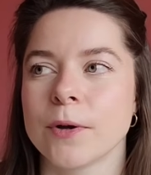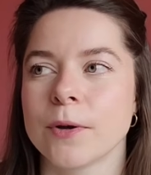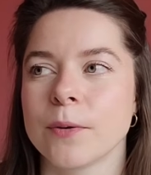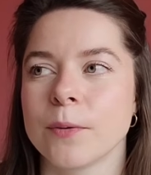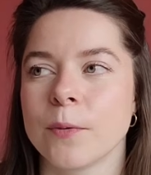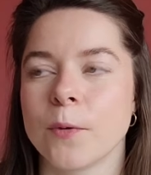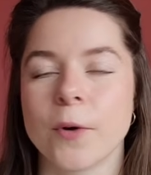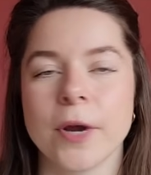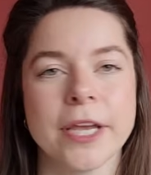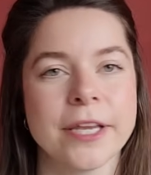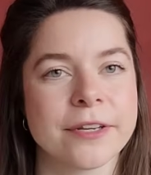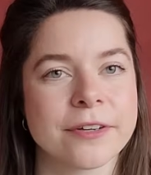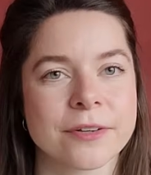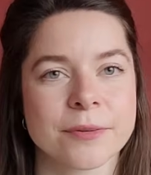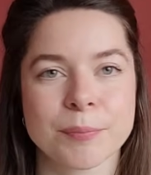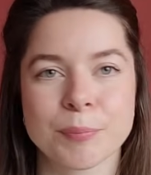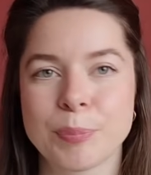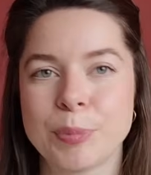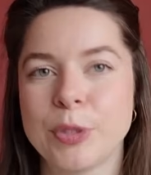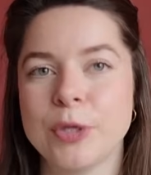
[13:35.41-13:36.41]

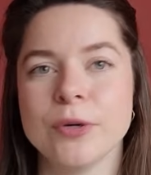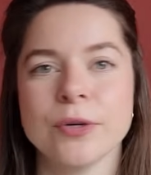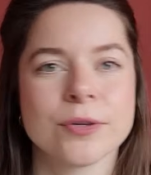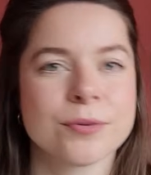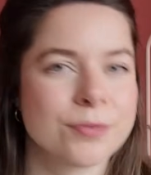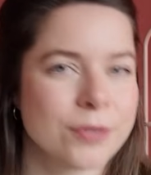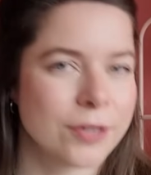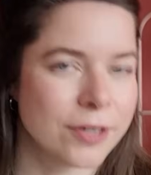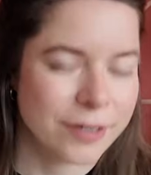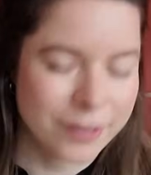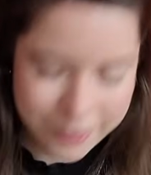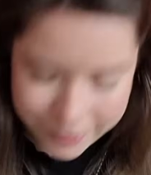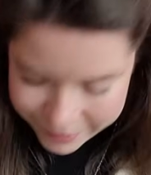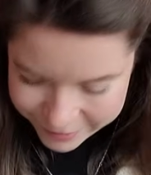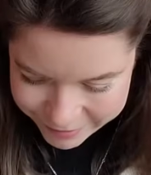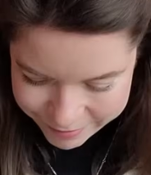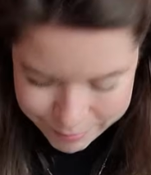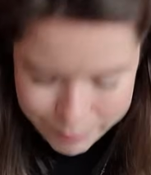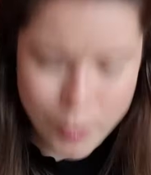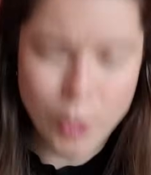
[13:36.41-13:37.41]
greater, beautifuler,
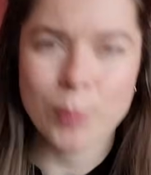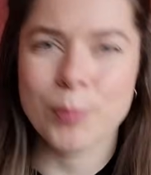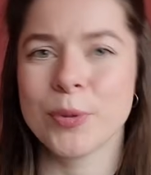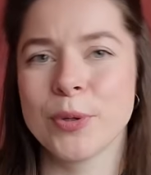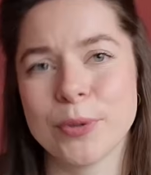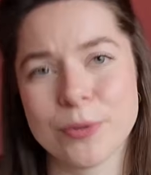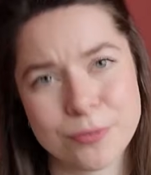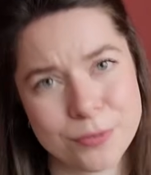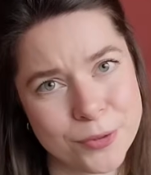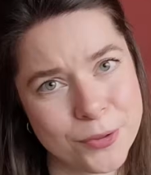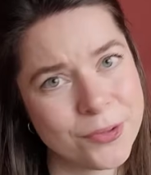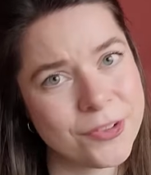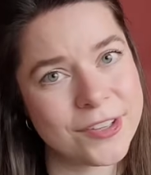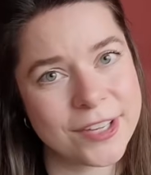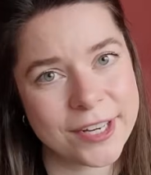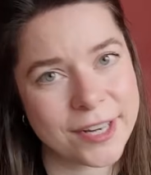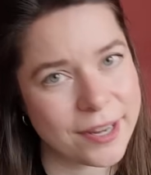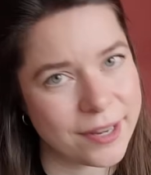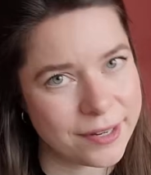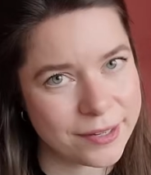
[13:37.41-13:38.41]
more beautiful
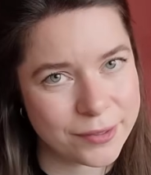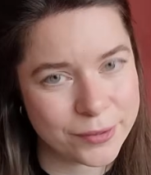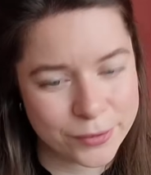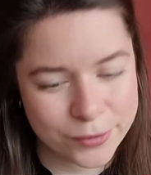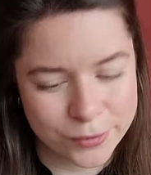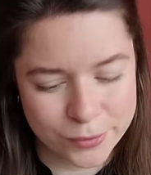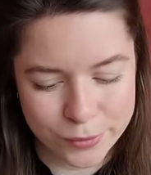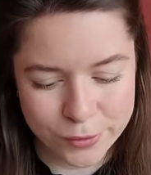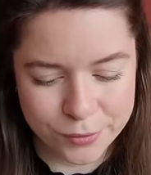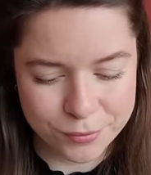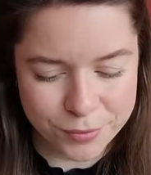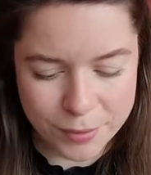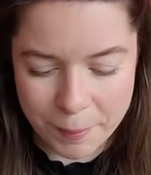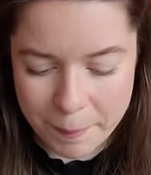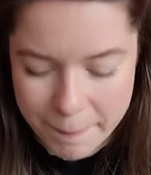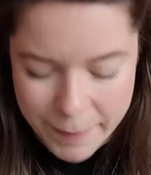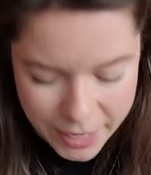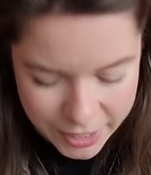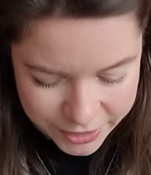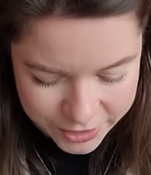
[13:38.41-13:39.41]
than I could have
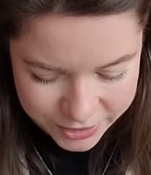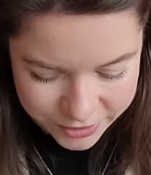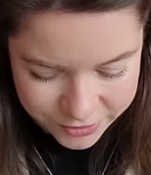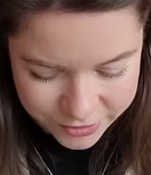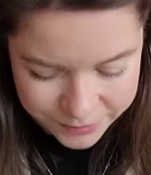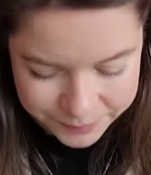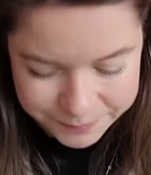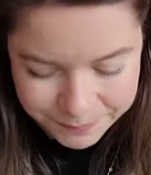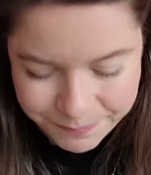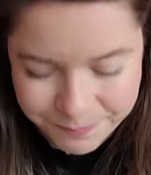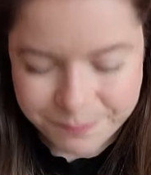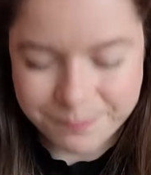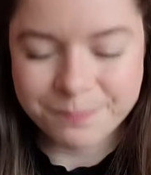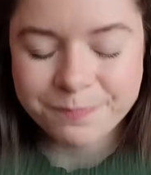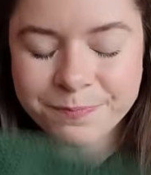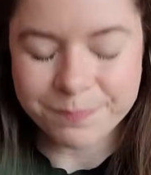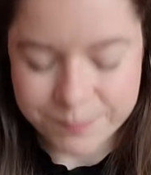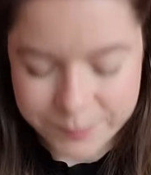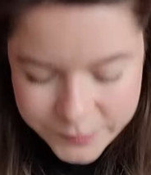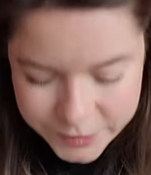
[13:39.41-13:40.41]
imagined.
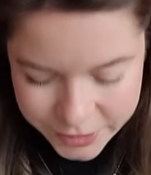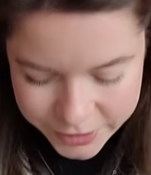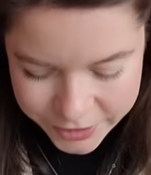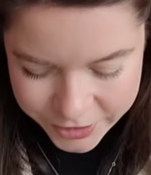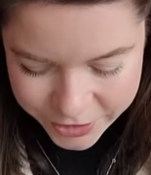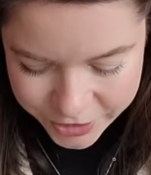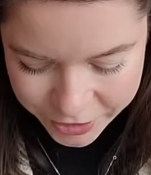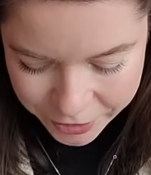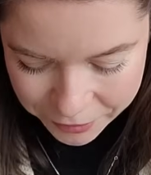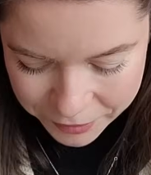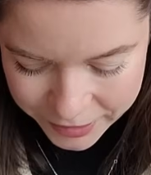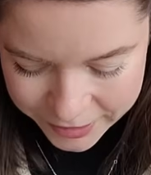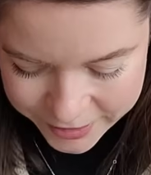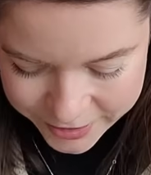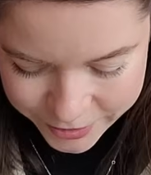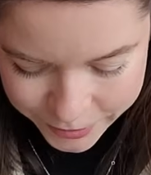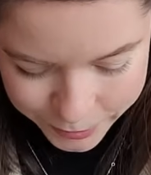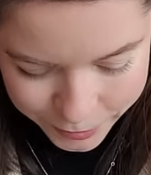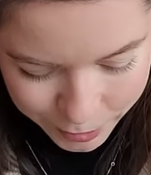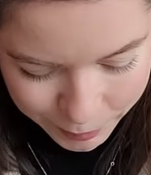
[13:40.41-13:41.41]
So
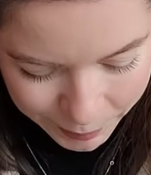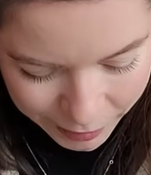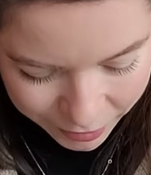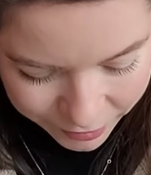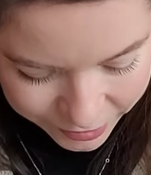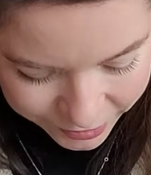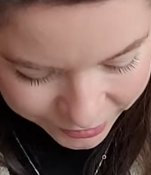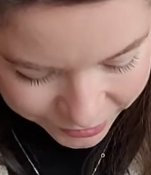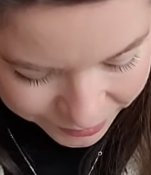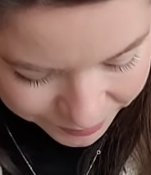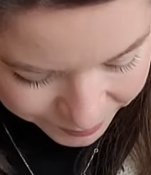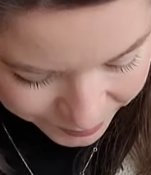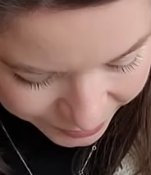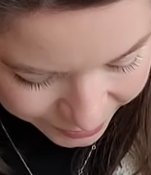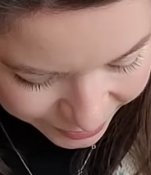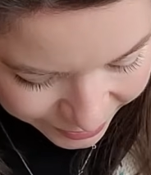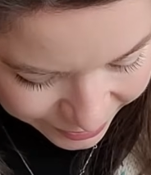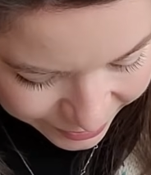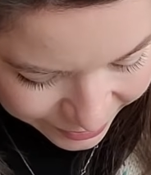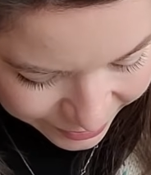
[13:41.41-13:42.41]
let's talk about it.
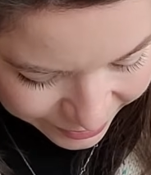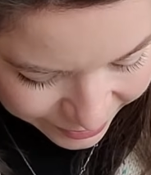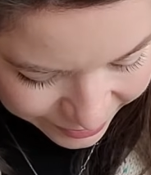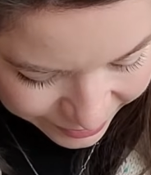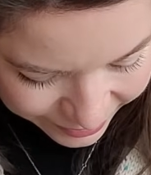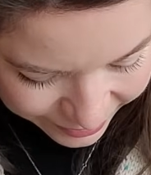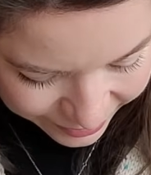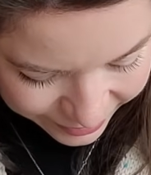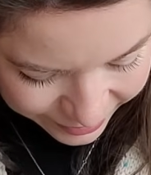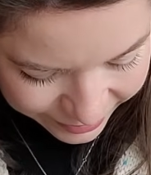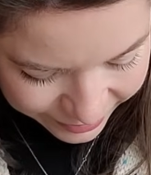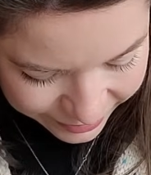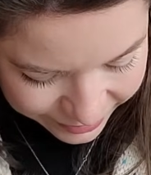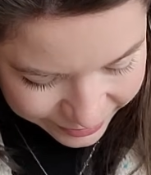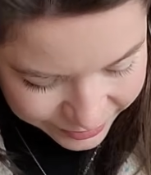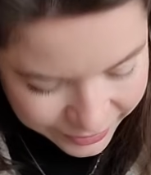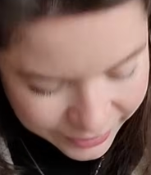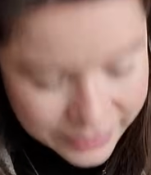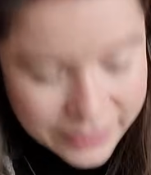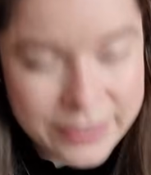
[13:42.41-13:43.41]

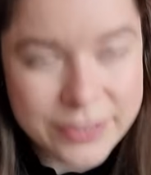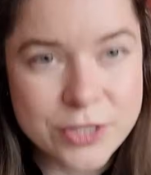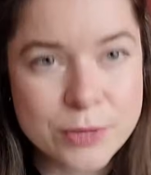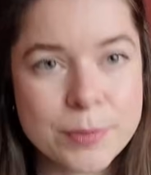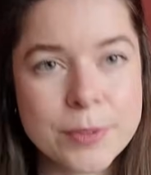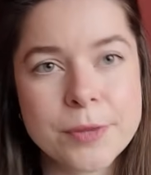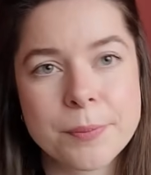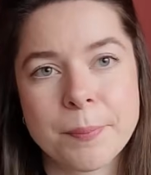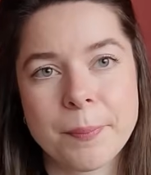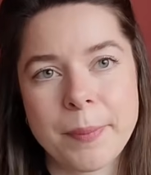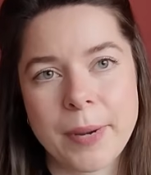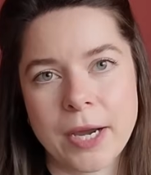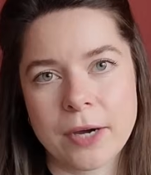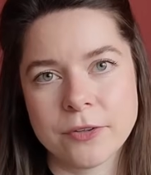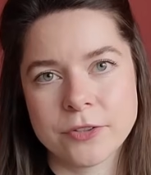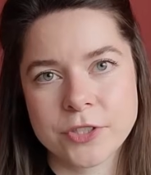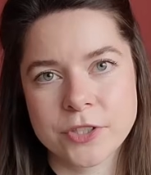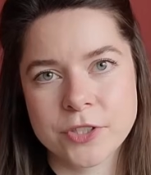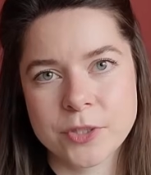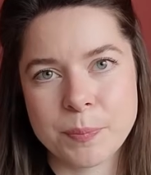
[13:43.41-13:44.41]
The Elisabeth
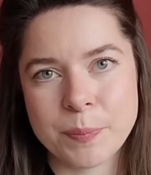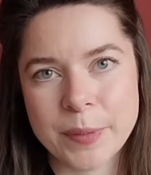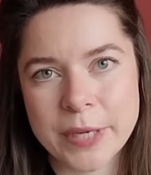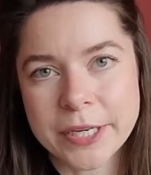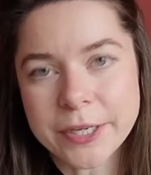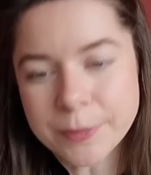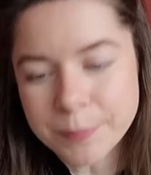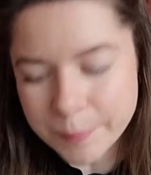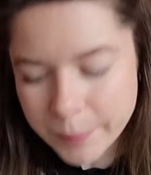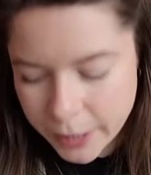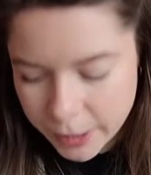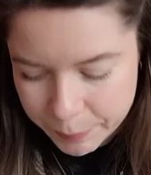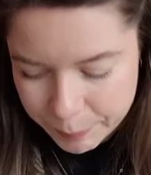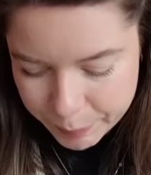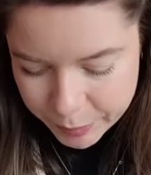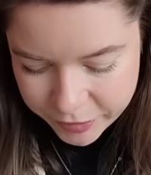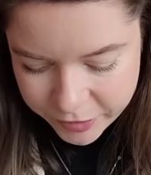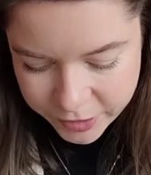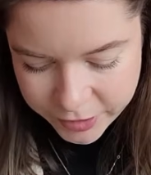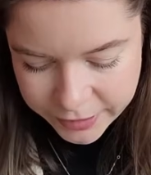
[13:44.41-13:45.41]
blouse is a pattern by
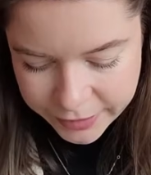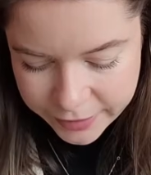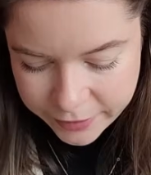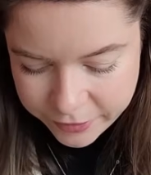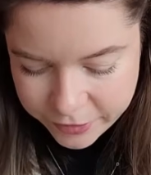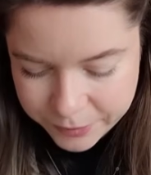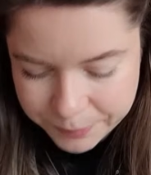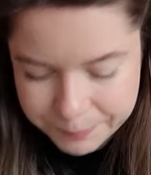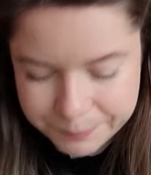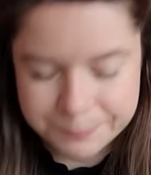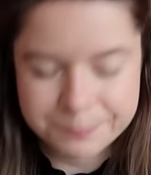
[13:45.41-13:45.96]
Petiteknit.